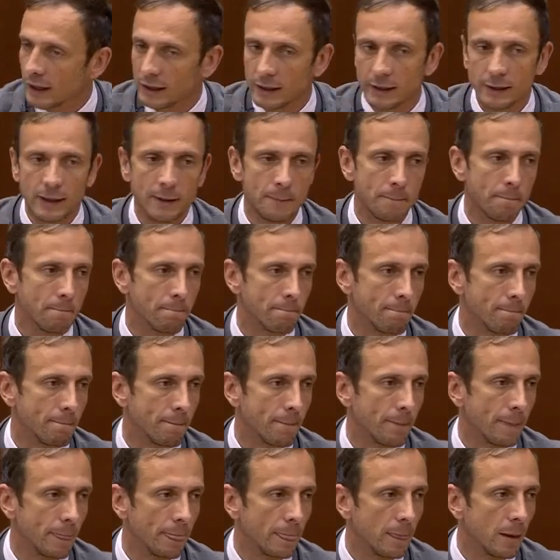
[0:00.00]
As we
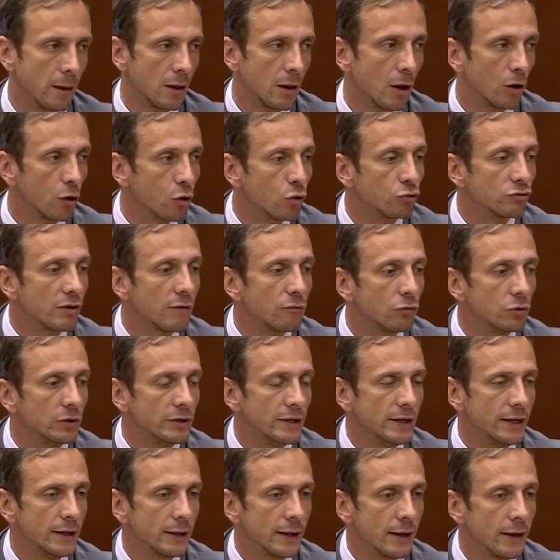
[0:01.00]
look at the
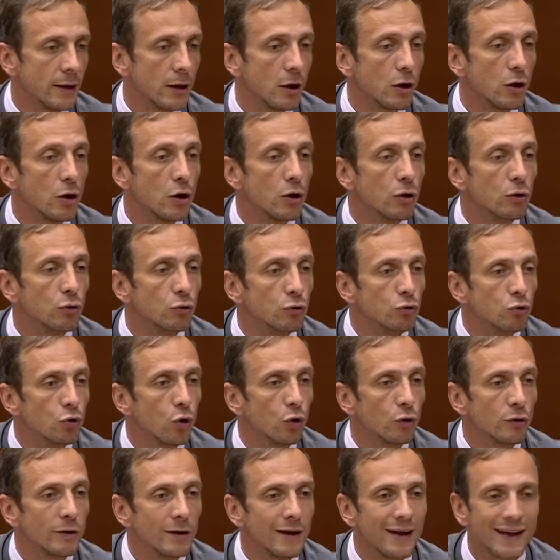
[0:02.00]
Russian aggression
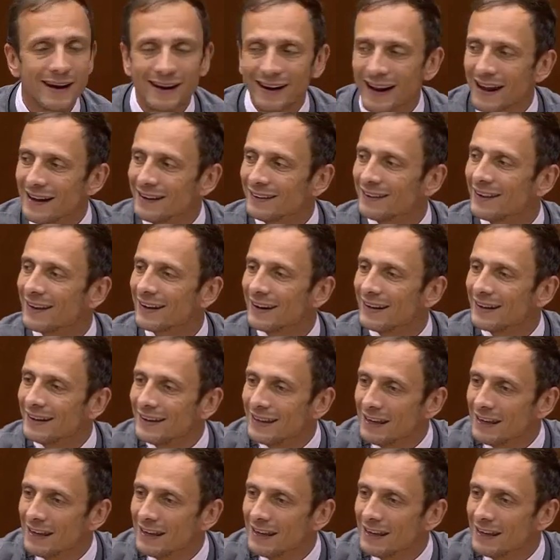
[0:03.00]
in Ukraine,